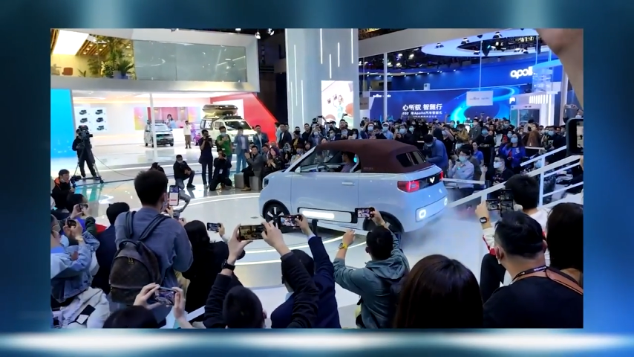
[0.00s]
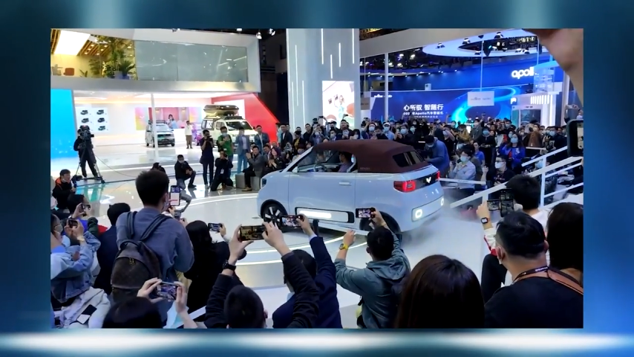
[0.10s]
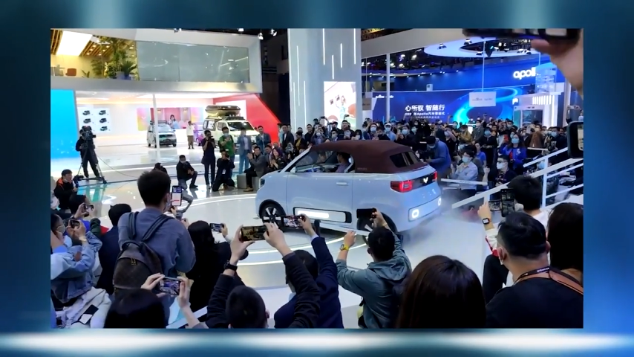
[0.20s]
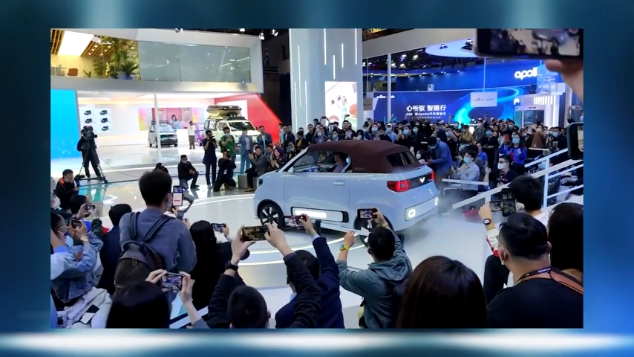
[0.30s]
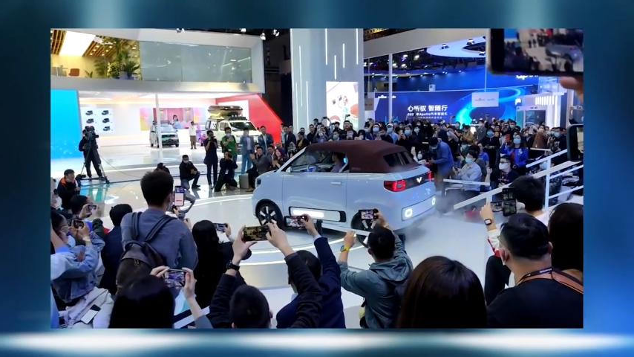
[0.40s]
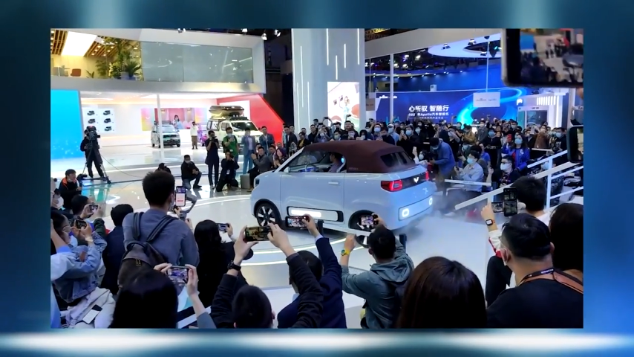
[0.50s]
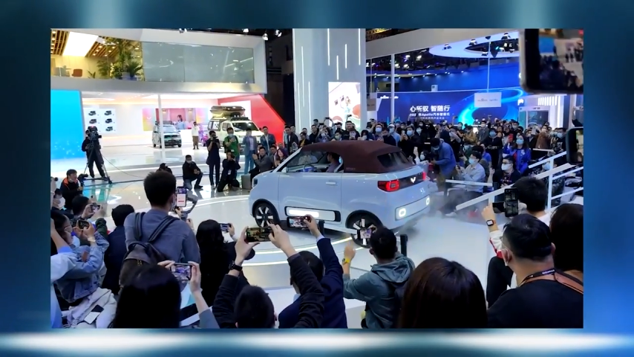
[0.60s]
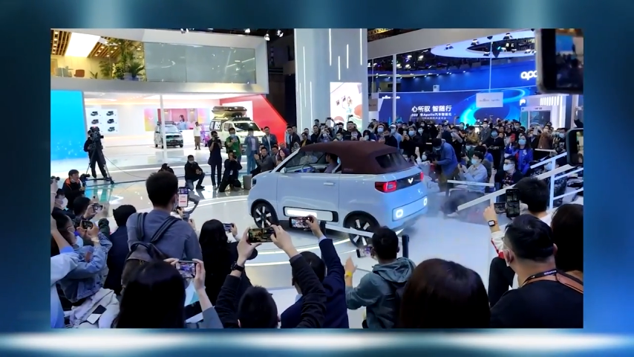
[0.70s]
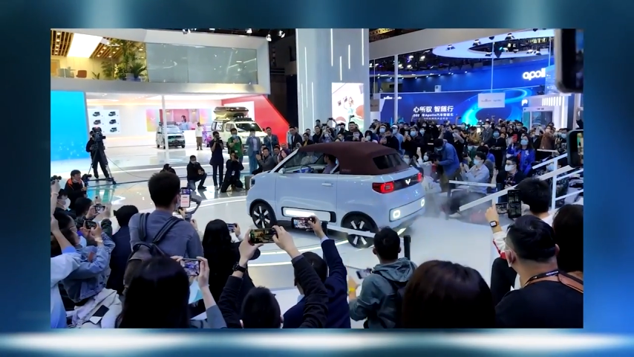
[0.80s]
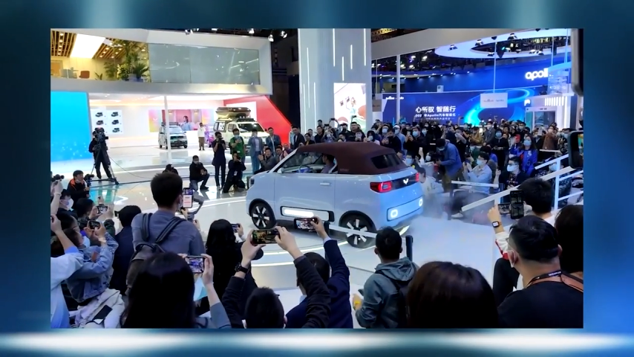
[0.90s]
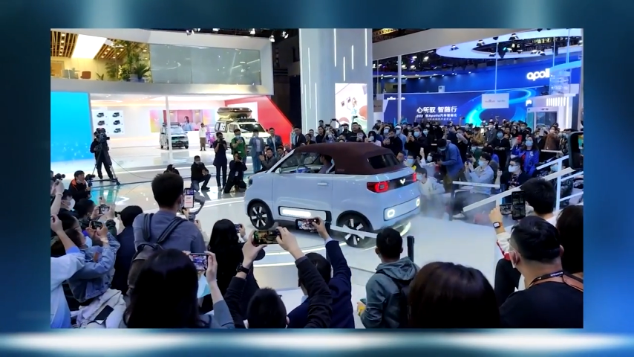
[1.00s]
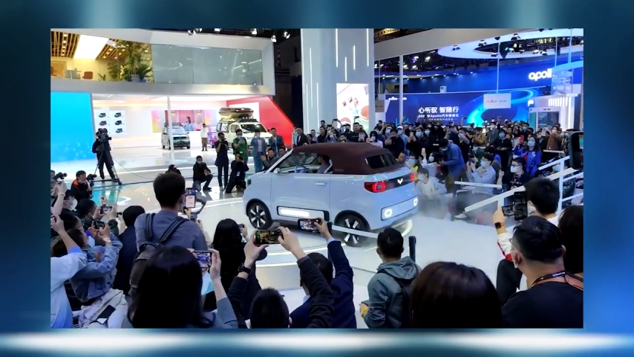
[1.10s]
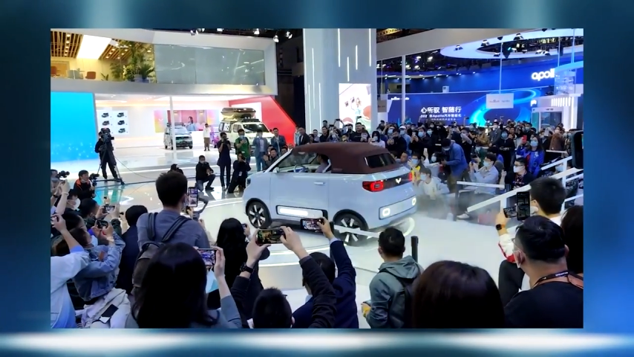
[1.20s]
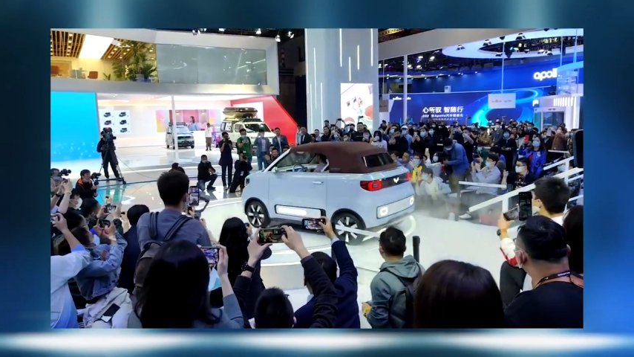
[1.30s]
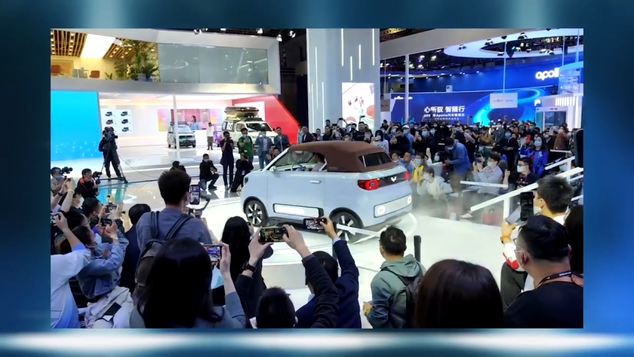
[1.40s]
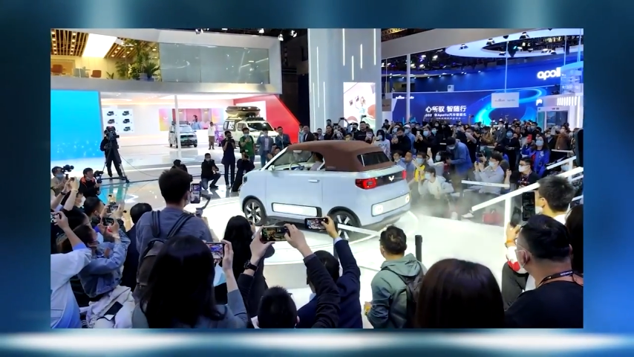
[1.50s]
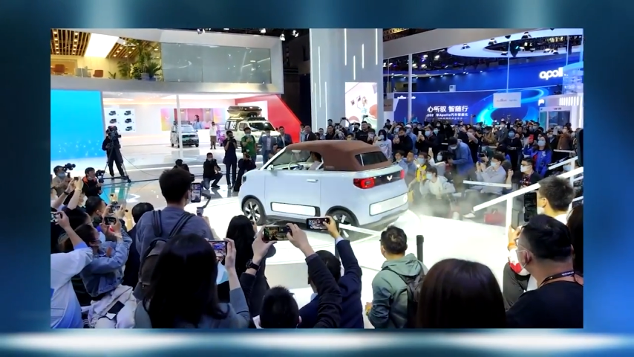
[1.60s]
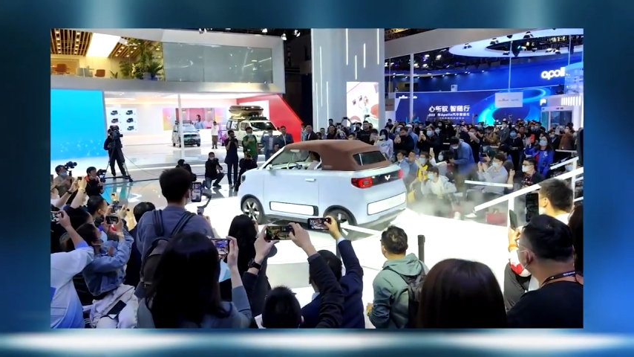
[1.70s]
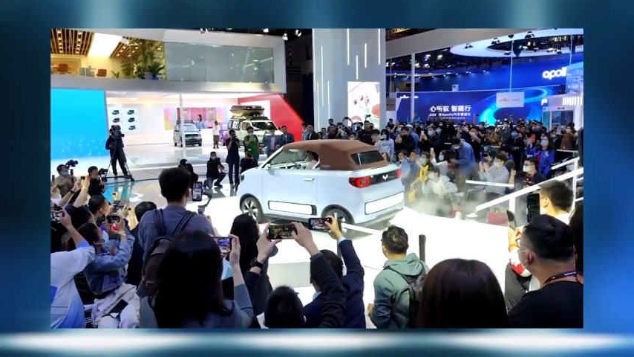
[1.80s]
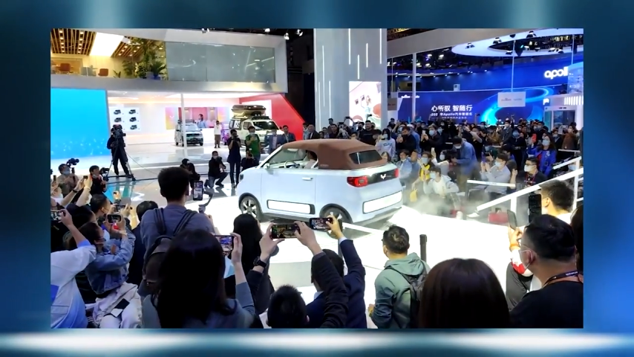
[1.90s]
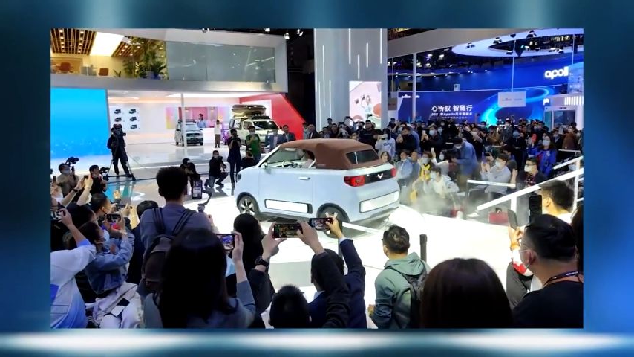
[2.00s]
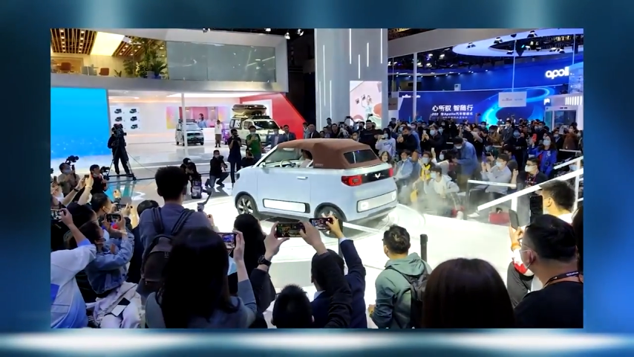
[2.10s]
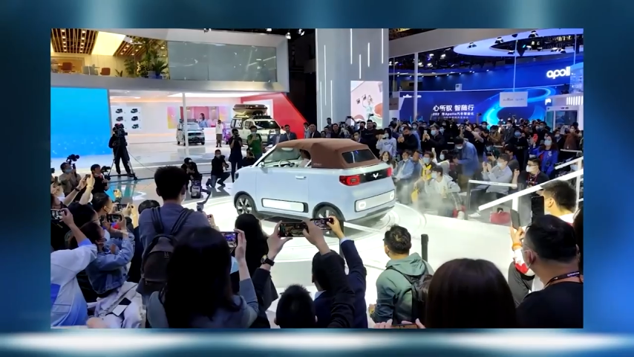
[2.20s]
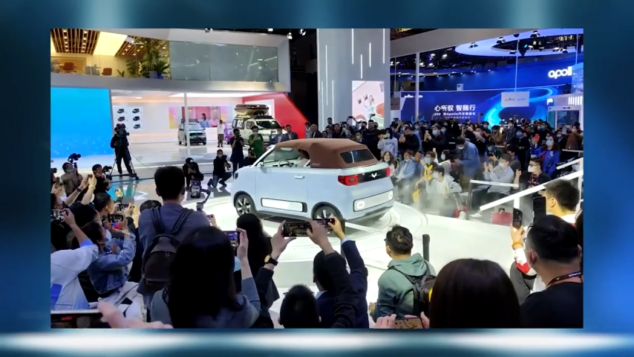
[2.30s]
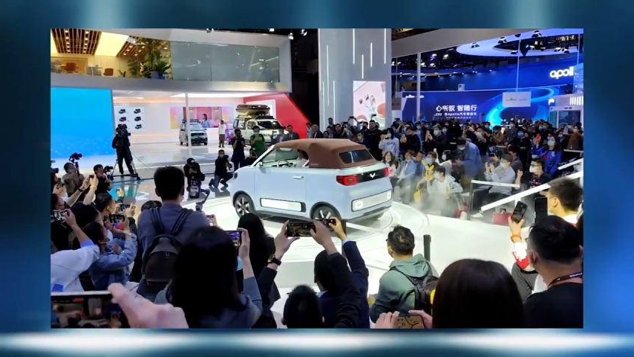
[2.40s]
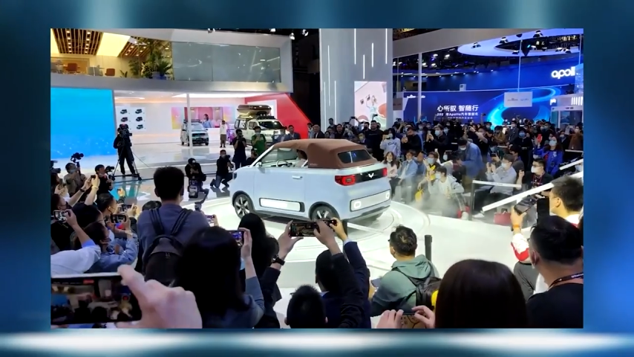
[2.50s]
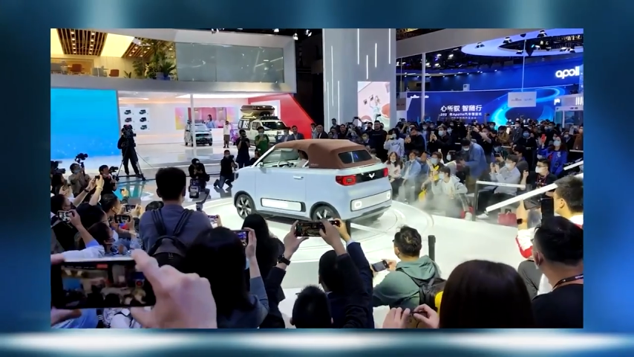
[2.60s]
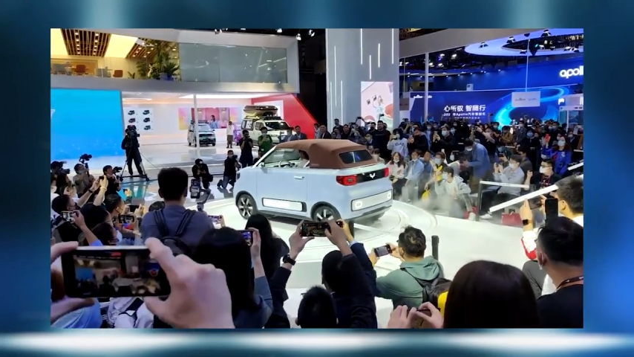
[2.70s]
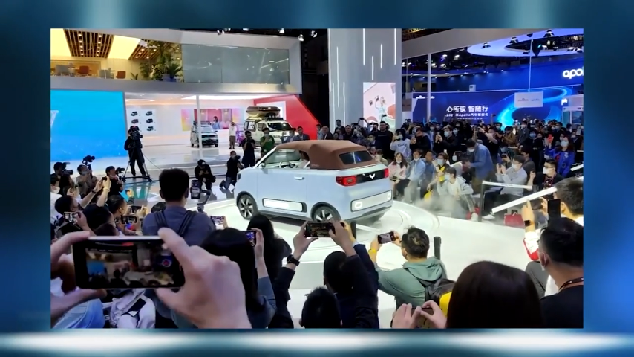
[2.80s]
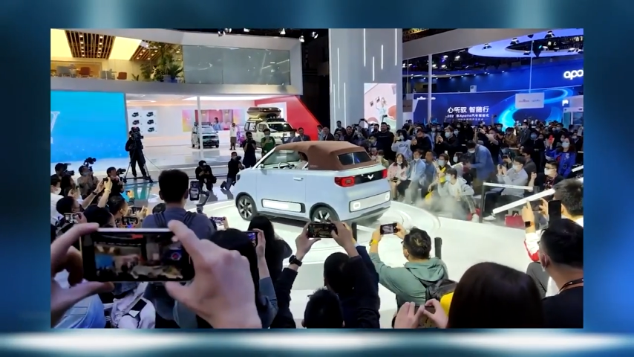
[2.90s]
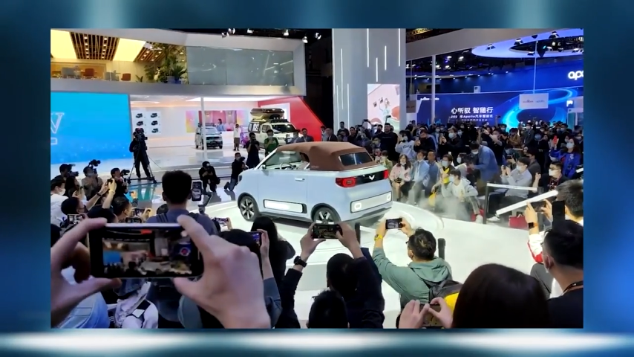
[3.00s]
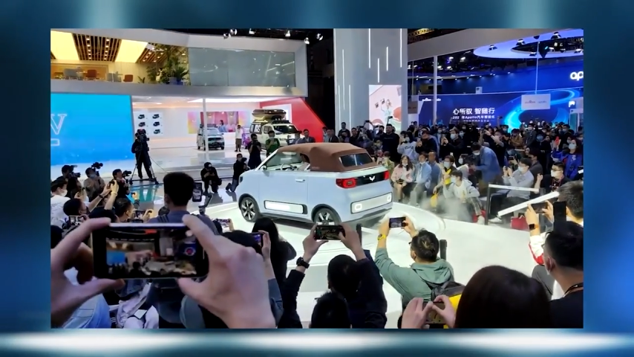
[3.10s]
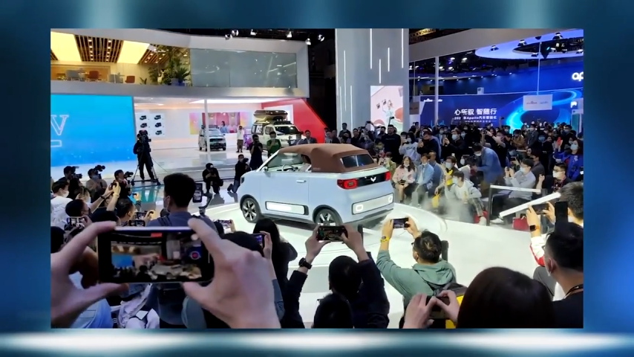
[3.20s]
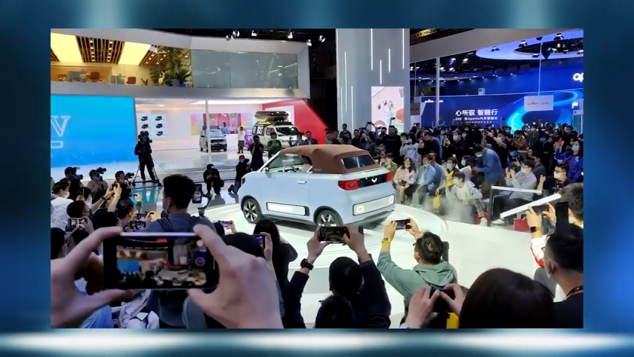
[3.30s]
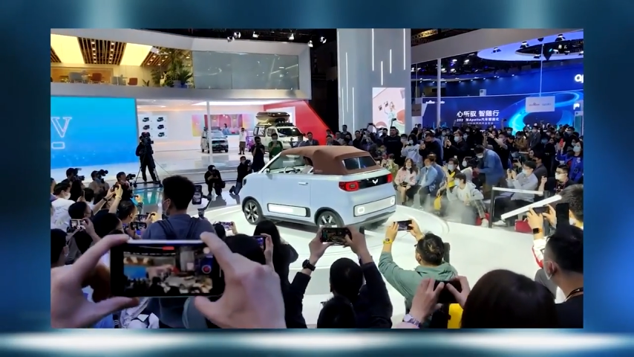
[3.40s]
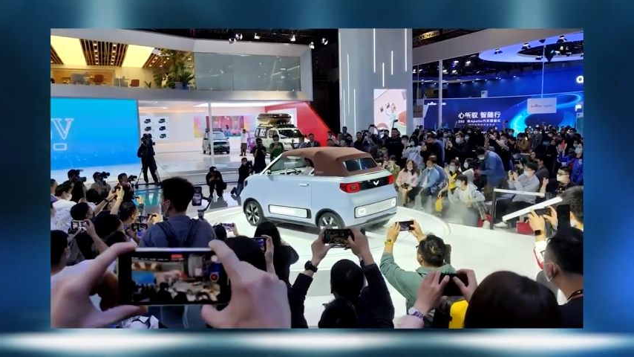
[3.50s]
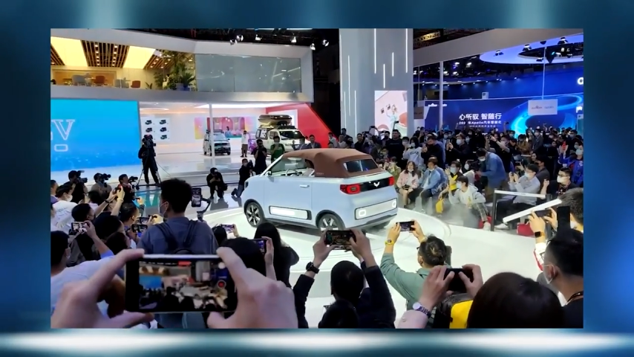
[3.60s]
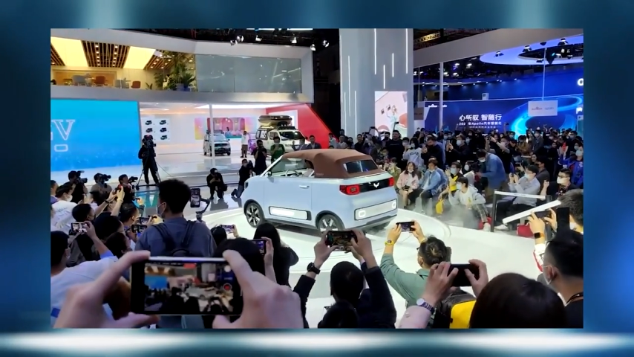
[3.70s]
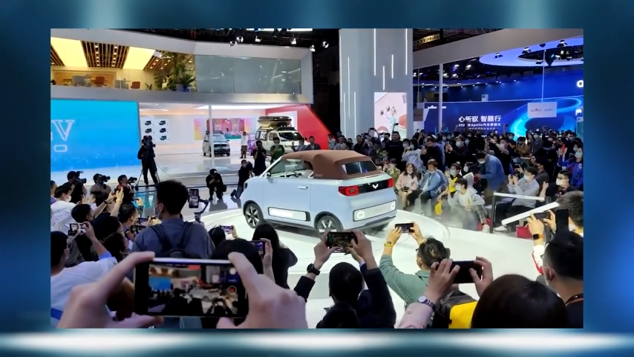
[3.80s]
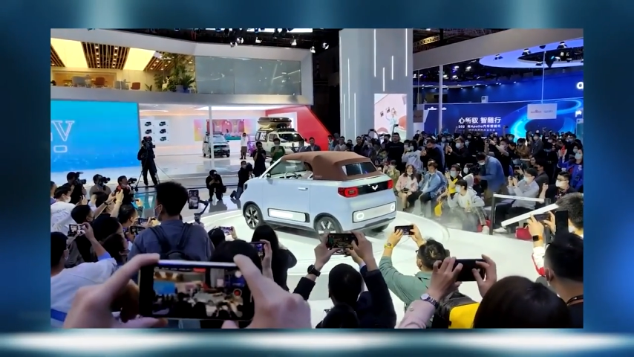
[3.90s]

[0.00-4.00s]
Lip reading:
No face is visible, so there are no lips to read.